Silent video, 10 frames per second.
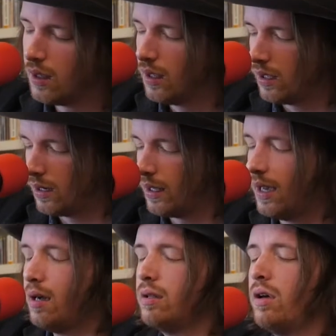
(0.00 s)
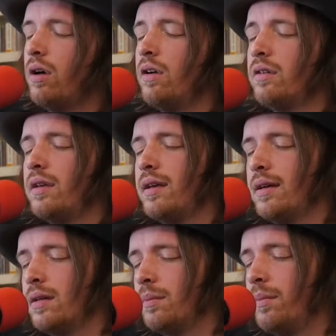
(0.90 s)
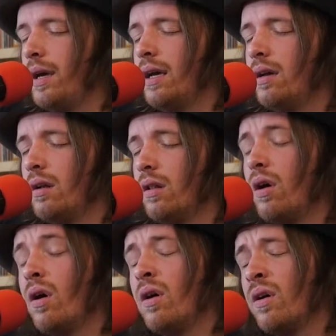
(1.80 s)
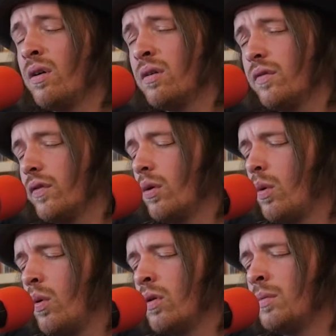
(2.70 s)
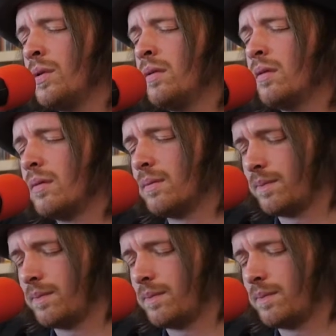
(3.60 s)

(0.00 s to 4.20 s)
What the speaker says: And how long can a man long for a woman?